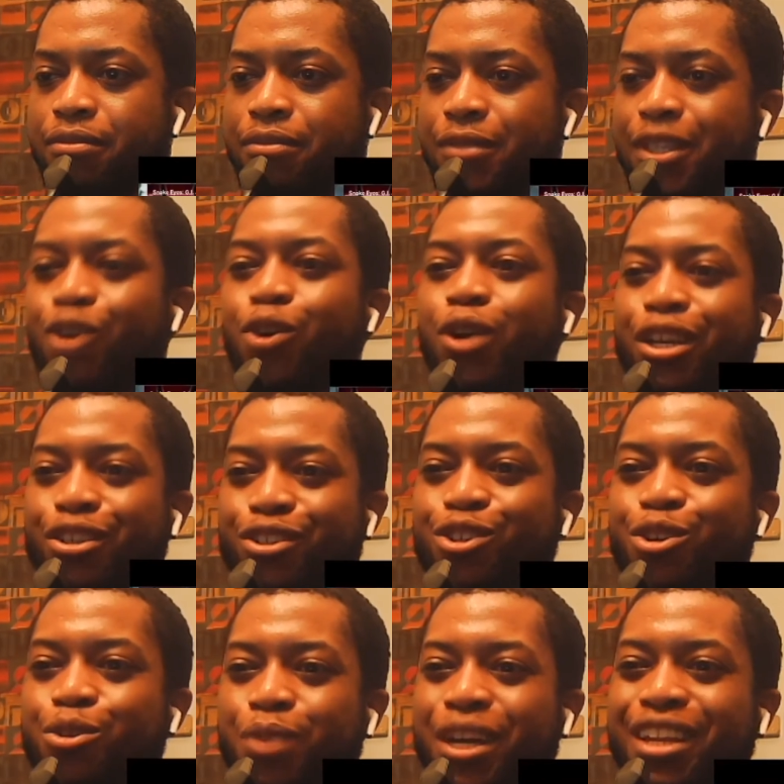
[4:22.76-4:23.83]
Oh, that's
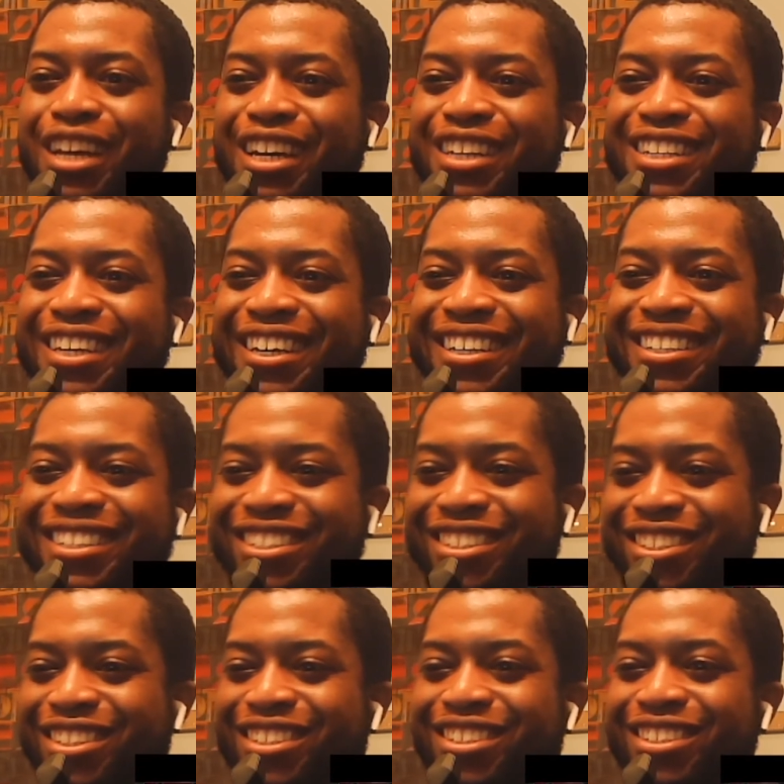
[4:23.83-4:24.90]
dope. I like that.
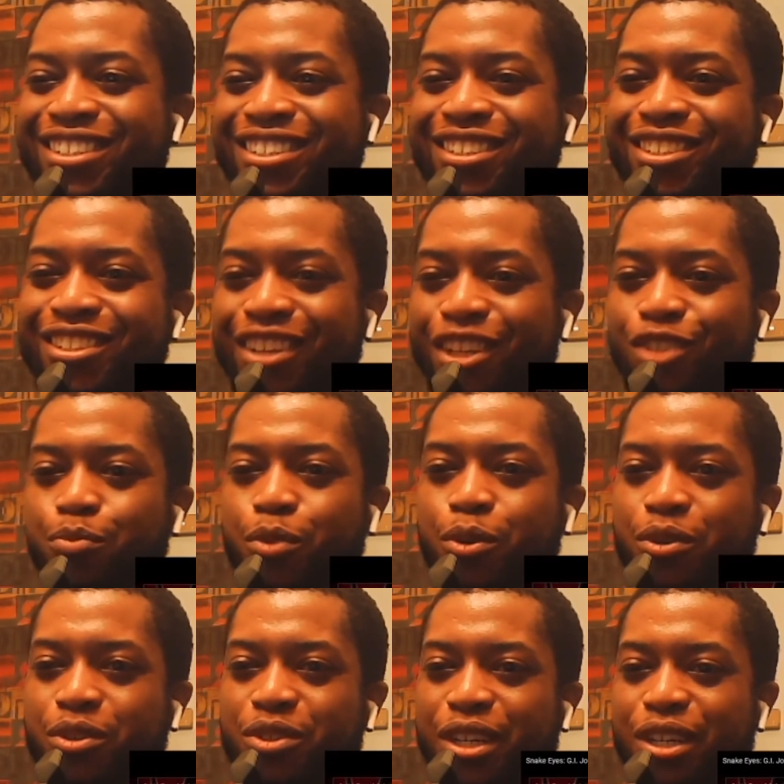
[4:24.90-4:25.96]
Nice
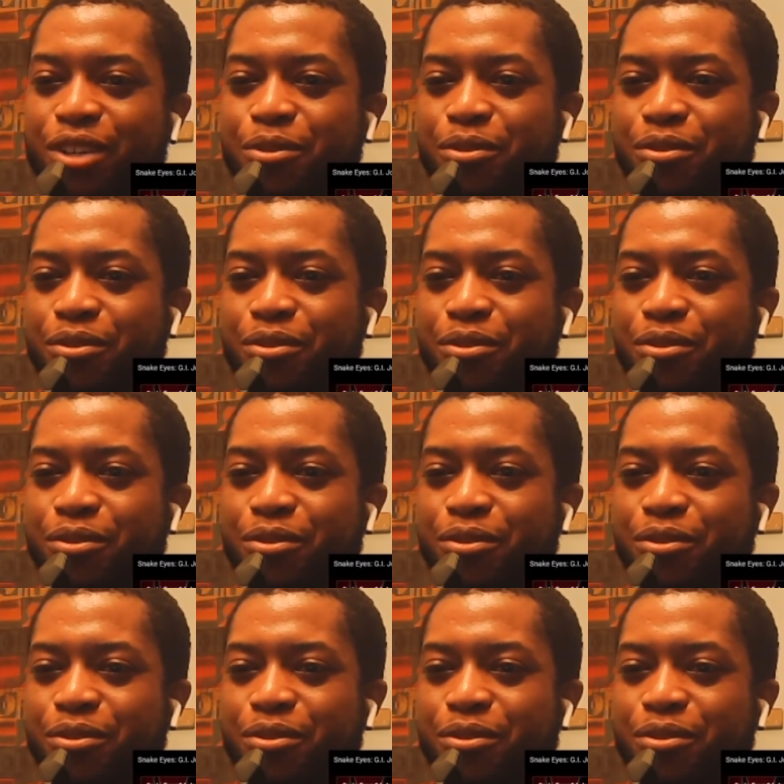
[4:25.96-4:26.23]
motorcycle.